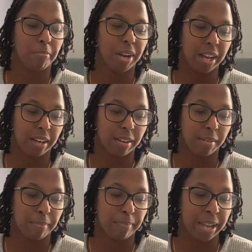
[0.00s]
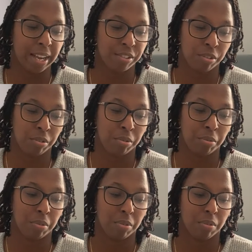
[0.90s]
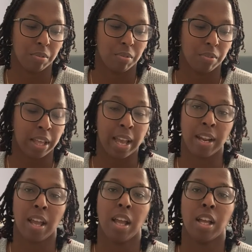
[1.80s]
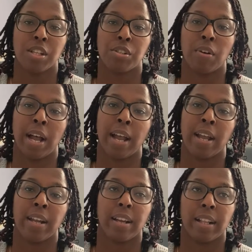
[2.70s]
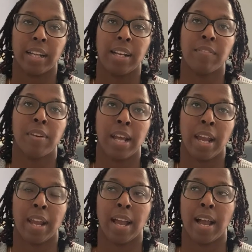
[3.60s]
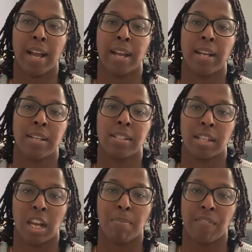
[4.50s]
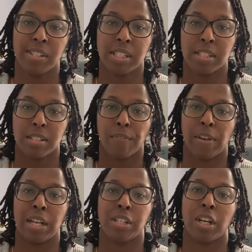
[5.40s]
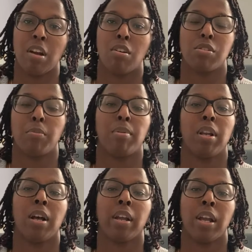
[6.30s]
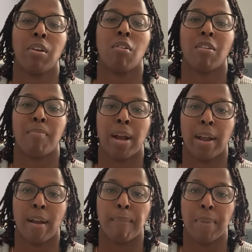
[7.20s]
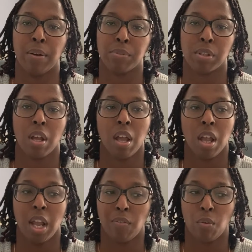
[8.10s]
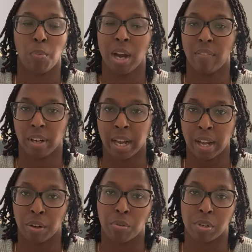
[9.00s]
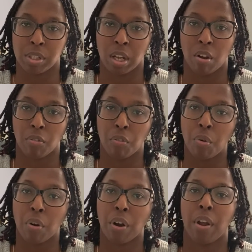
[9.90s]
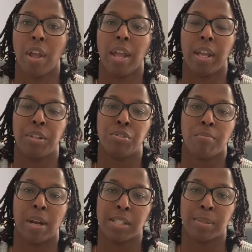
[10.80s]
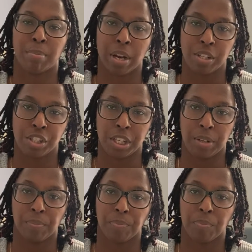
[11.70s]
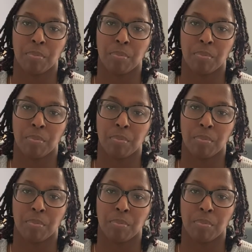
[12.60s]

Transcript: But back to that. So at the end of the day, I scan my receipts in the Fetch, and I also plug in all of my amounts and for whatever categories they are for into my spreadsheet